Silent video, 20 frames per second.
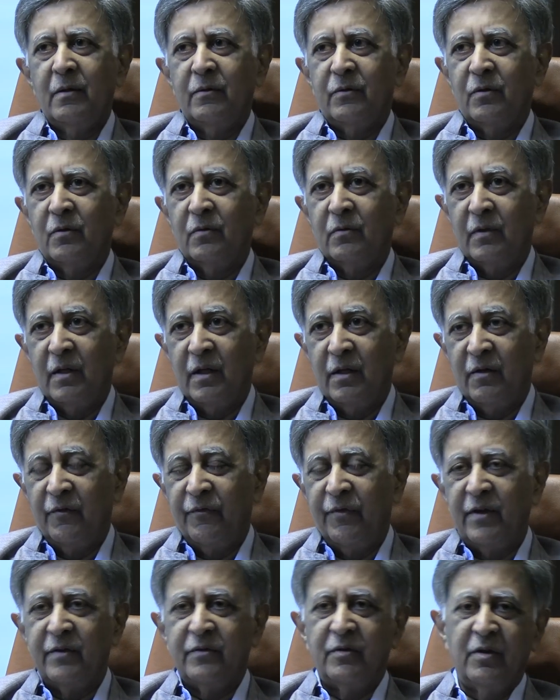So in
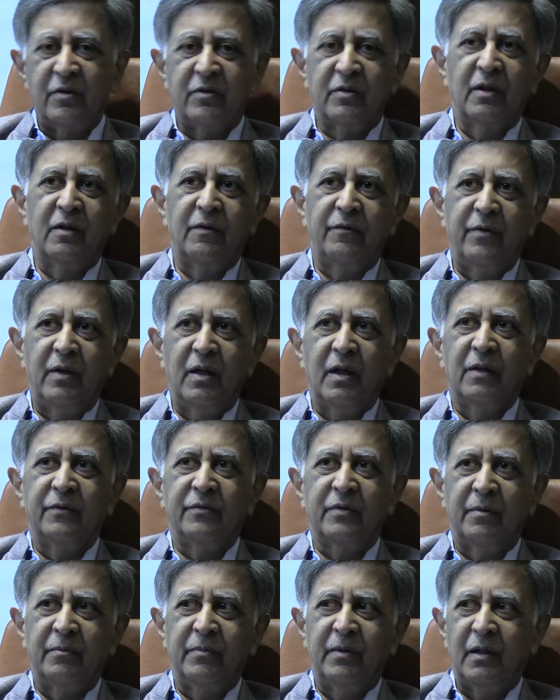defense itself, we have
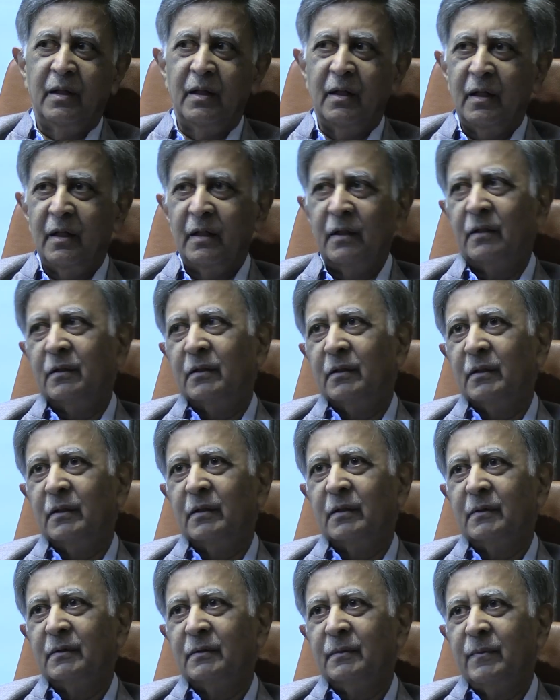something like
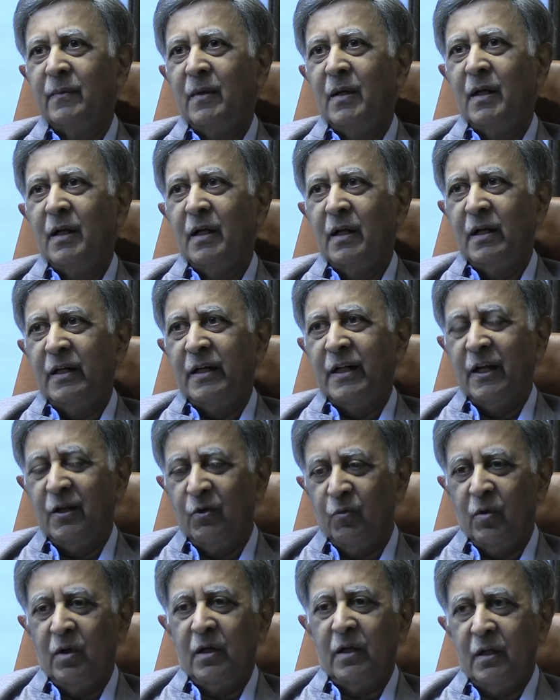
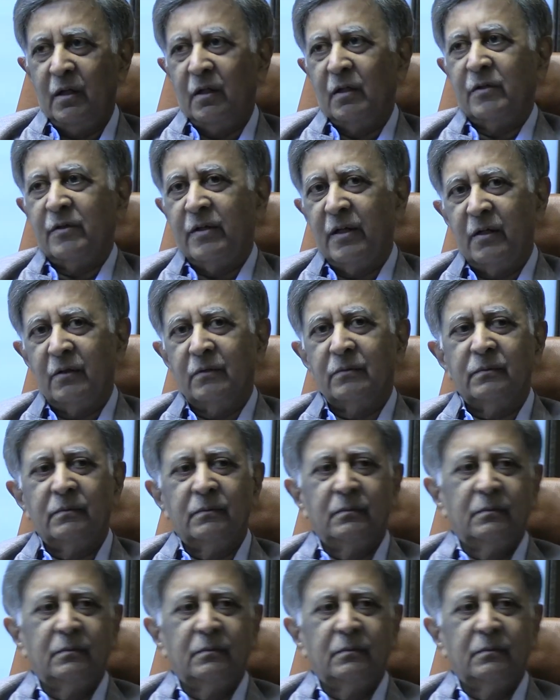10 verticals now.